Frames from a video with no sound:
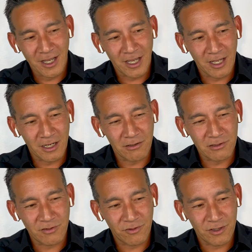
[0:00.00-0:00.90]
and it
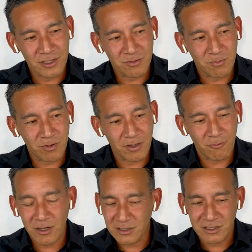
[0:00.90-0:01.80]
was for this
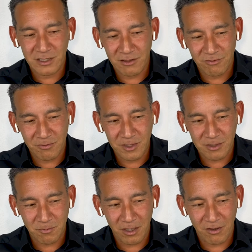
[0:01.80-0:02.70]
one scene from
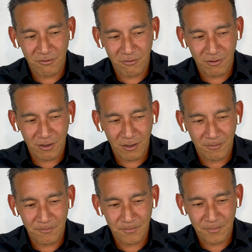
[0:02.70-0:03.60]
this play,
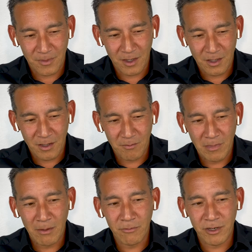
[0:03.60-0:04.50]

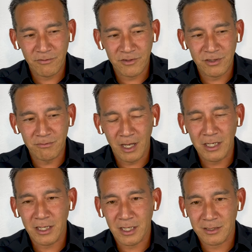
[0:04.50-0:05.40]
Memory of Two
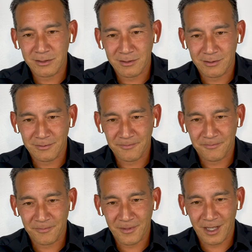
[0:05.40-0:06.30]
Mondays.
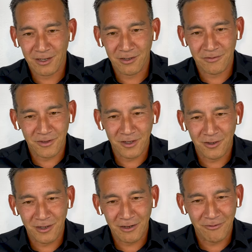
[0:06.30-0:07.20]
I don't know if you
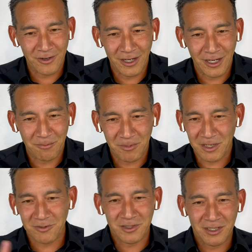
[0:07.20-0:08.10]
know it, I forgot, but
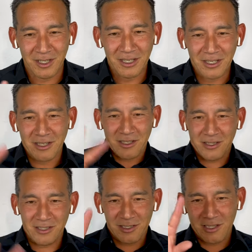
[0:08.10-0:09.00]
it was
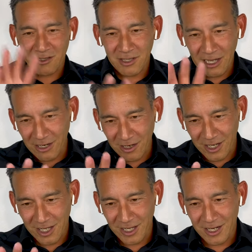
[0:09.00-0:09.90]
this young
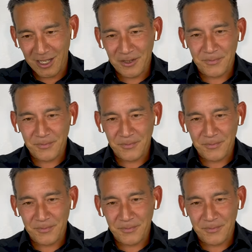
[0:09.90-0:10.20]
kid